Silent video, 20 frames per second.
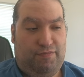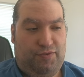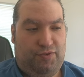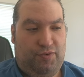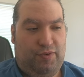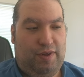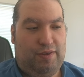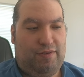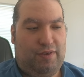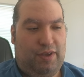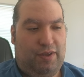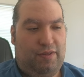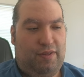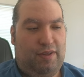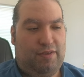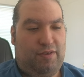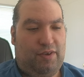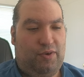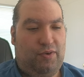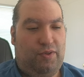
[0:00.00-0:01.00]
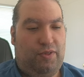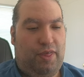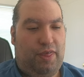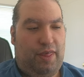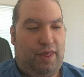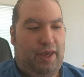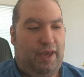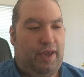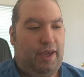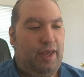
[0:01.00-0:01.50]
So that's a good
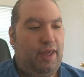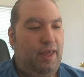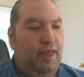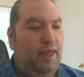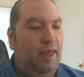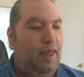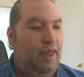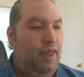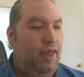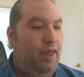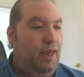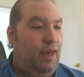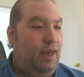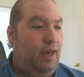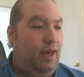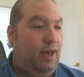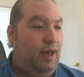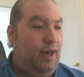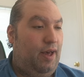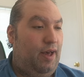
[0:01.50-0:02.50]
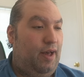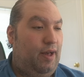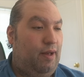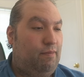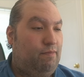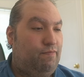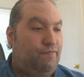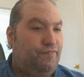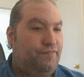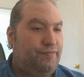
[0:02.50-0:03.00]
thing.
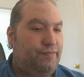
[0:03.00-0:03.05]
And